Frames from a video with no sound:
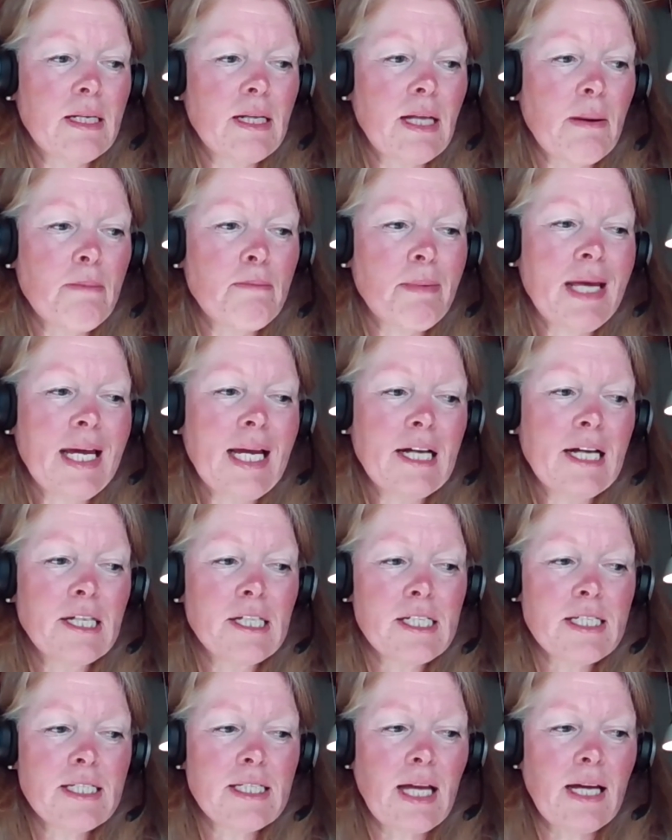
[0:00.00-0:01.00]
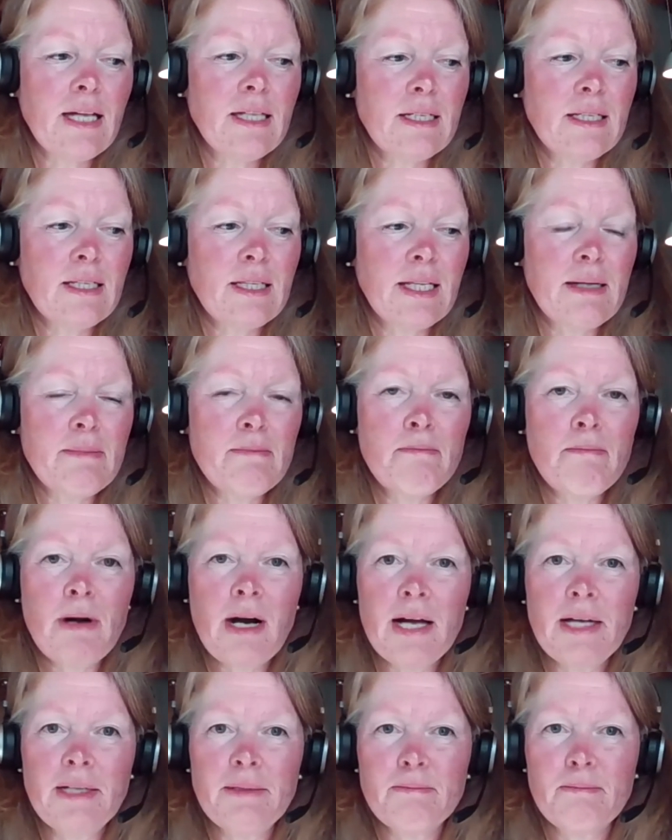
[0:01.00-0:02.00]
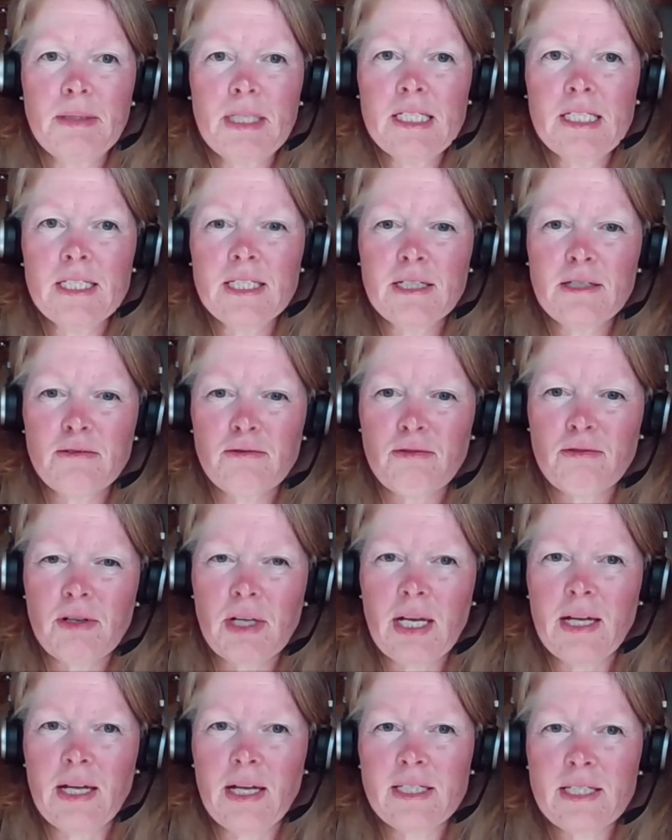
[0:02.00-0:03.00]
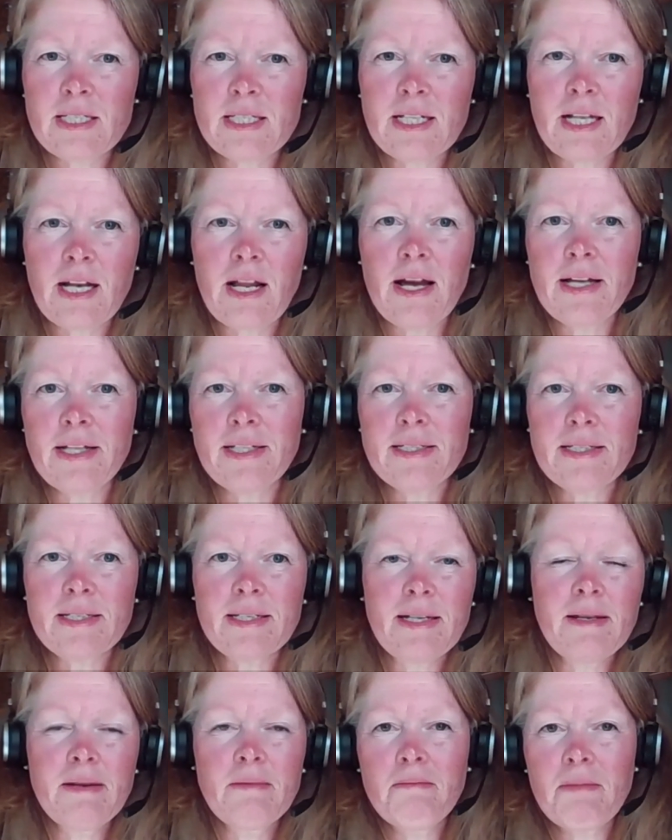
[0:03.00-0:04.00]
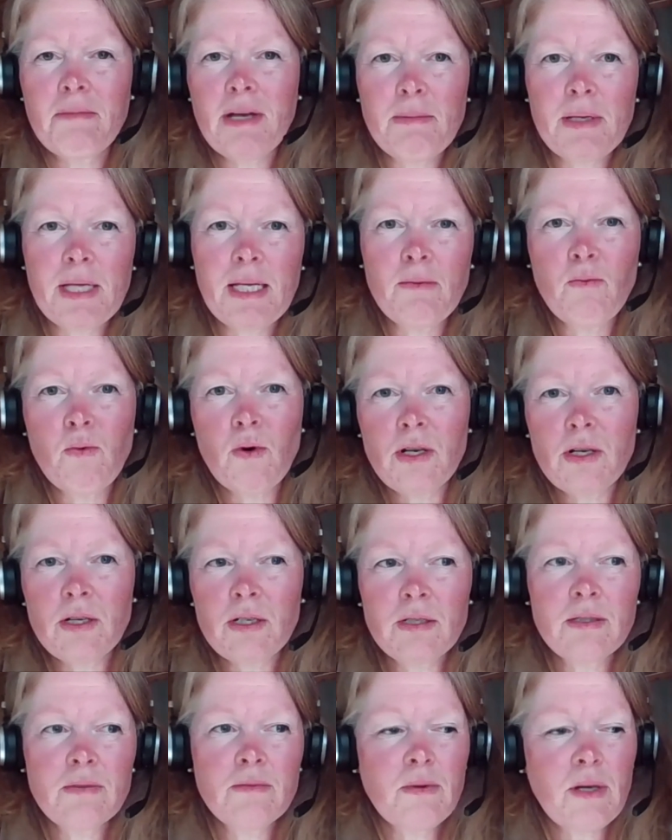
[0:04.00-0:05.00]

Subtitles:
appears that there might be sort of a slight, maybe 1-2